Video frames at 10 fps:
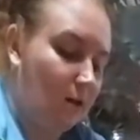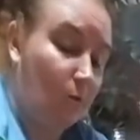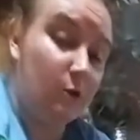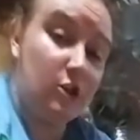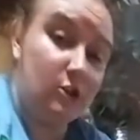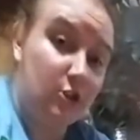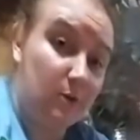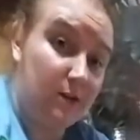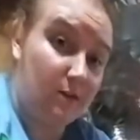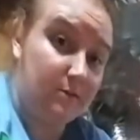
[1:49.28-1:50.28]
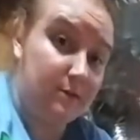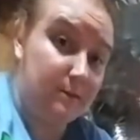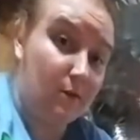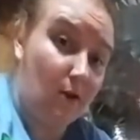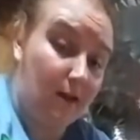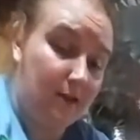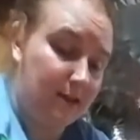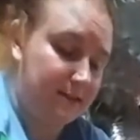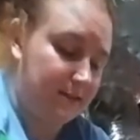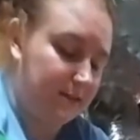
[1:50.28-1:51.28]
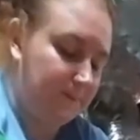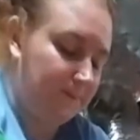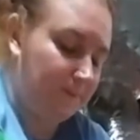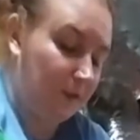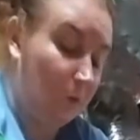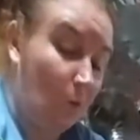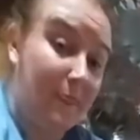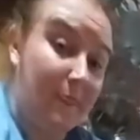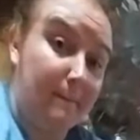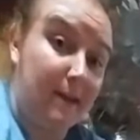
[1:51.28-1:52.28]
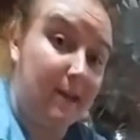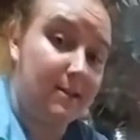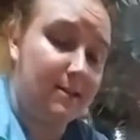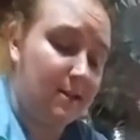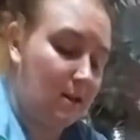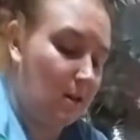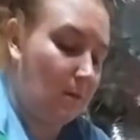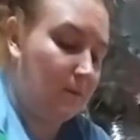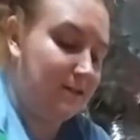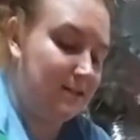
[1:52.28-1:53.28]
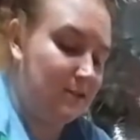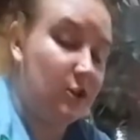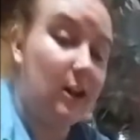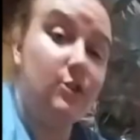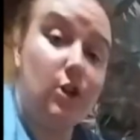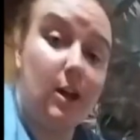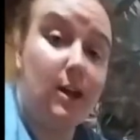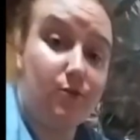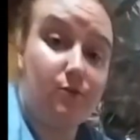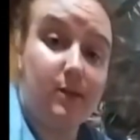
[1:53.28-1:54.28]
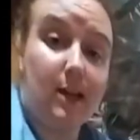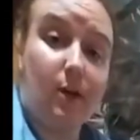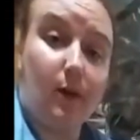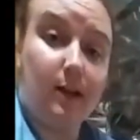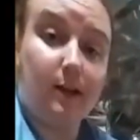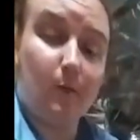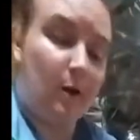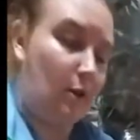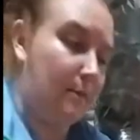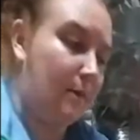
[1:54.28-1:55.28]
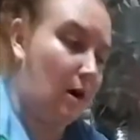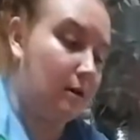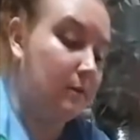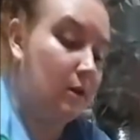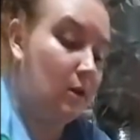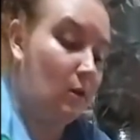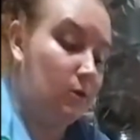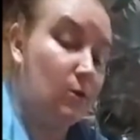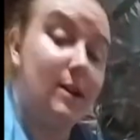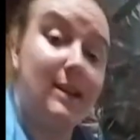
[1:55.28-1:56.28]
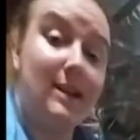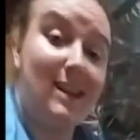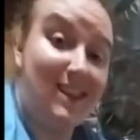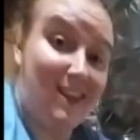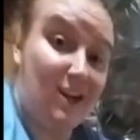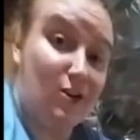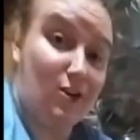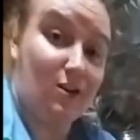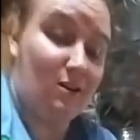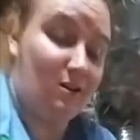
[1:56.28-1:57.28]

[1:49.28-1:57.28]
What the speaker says: which I'll show in another demo how that's done and what that means. But essentially I try and decorate a little bit on the bottom, so I need it thicker